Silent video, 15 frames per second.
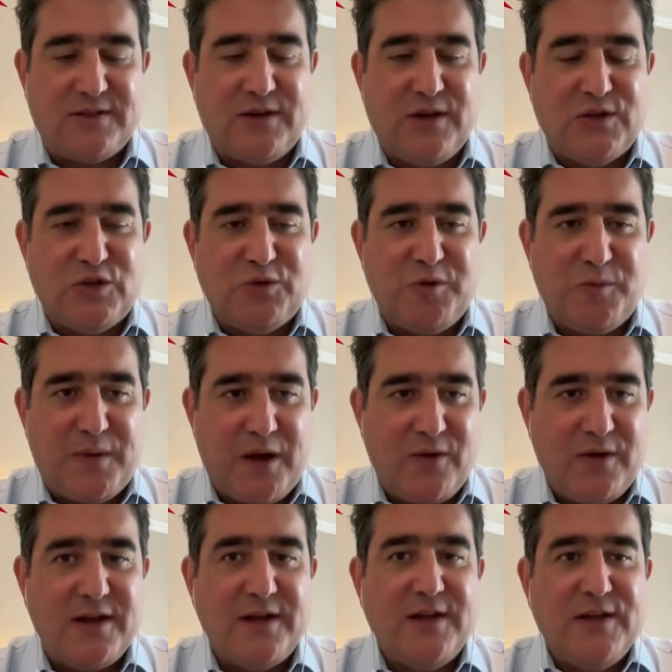a
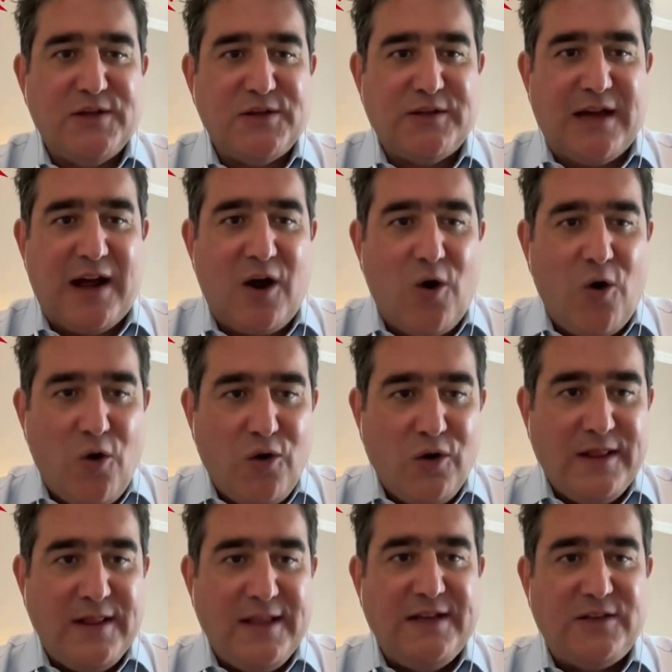superpower. So there are
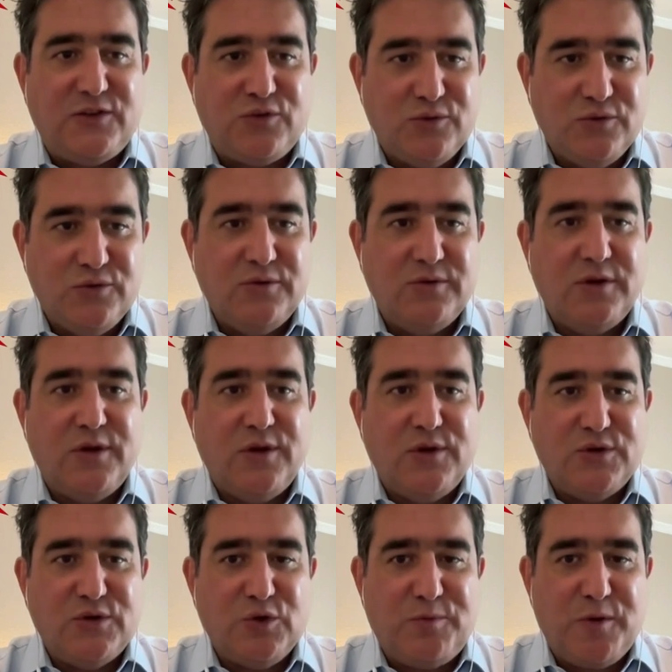only two
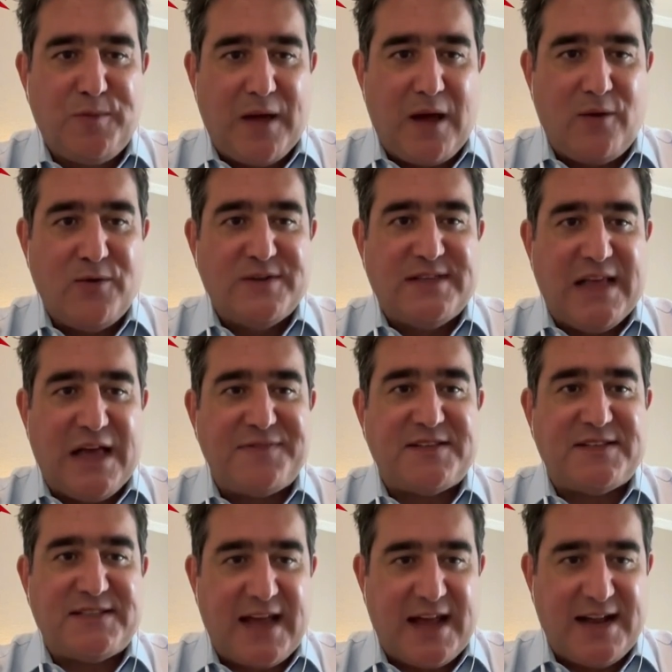superpowers left
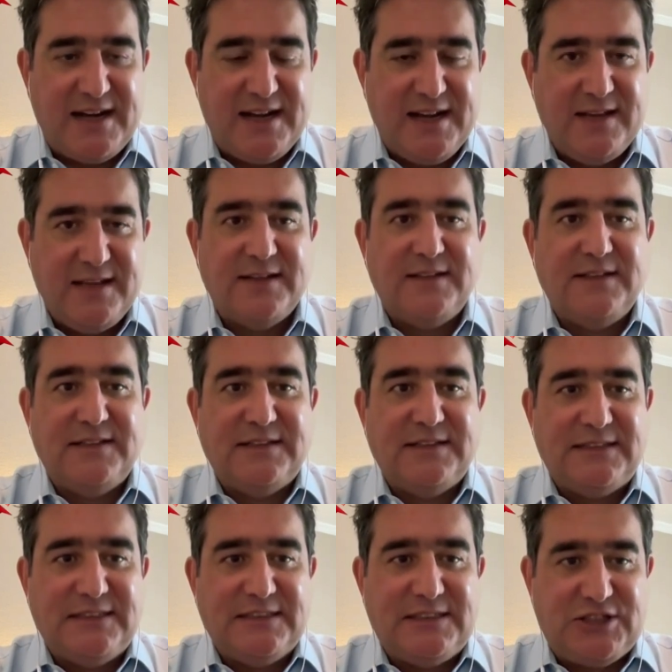standing,
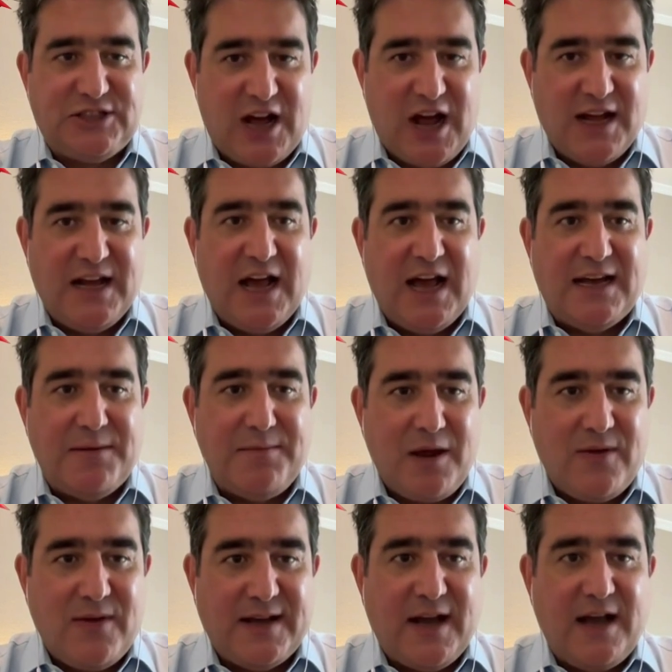China and
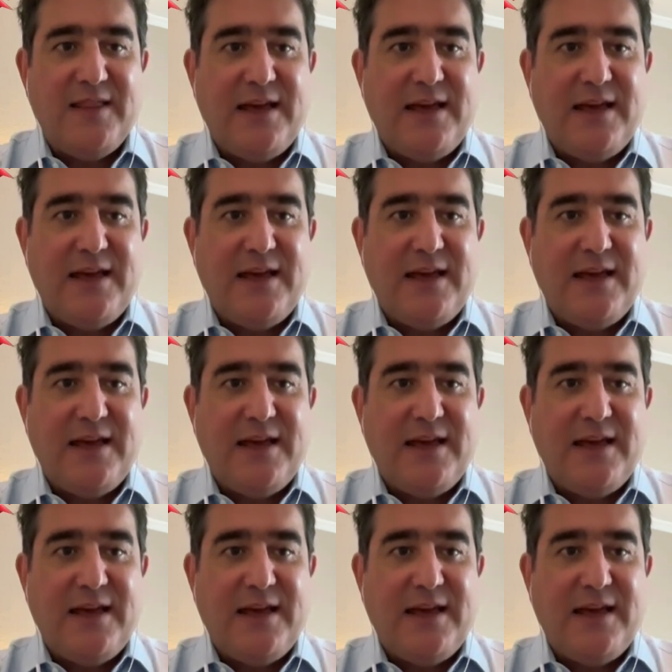America.